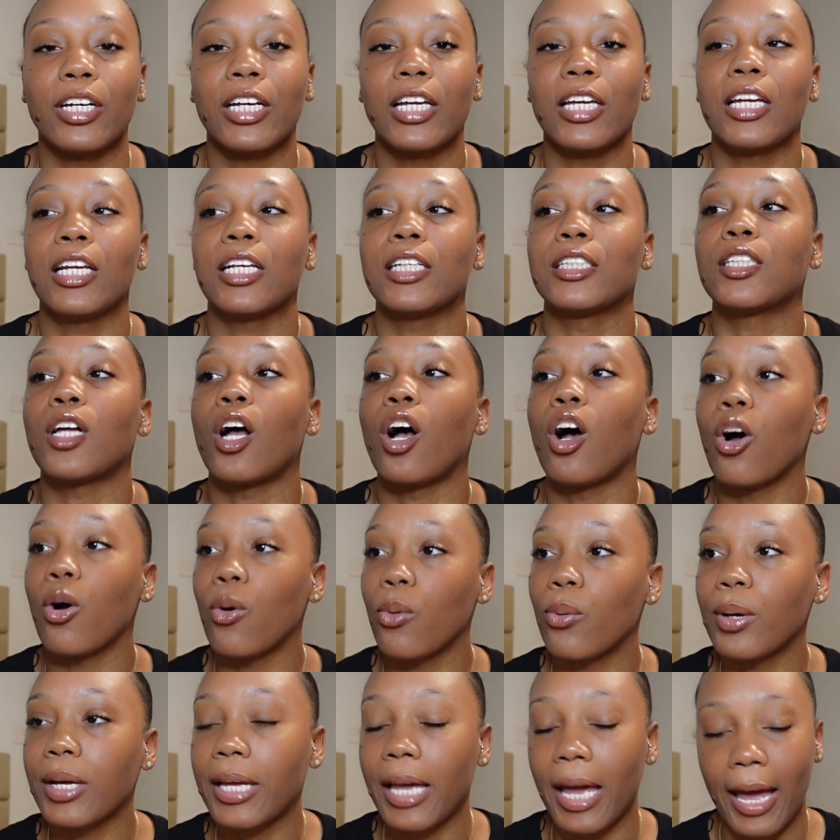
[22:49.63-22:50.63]
It is
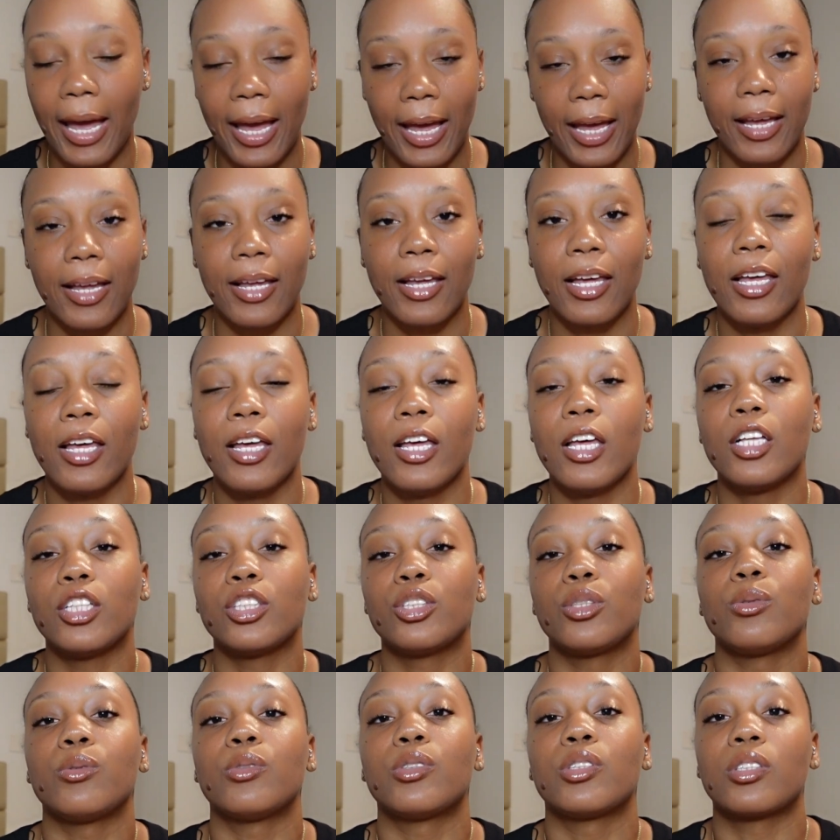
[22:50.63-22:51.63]
okay
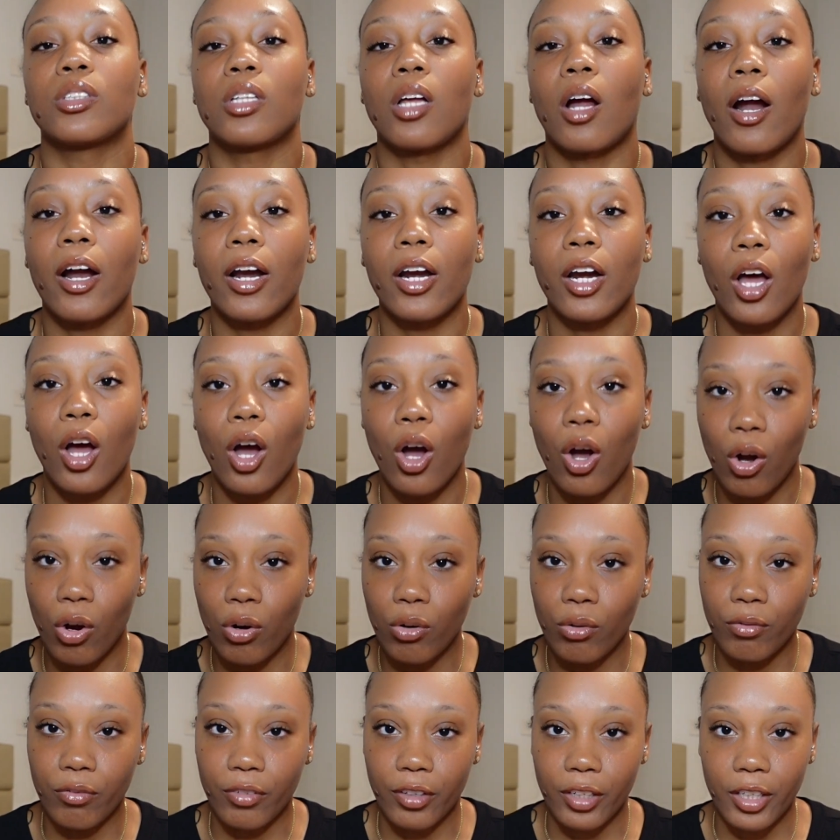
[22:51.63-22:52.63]
to start
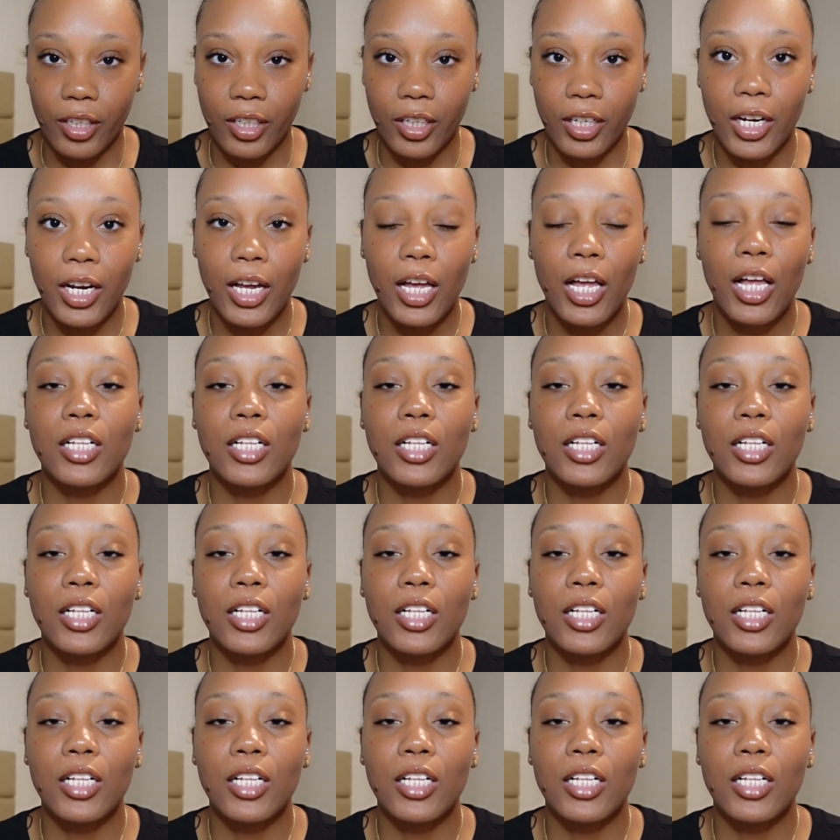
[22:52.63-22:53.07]
over.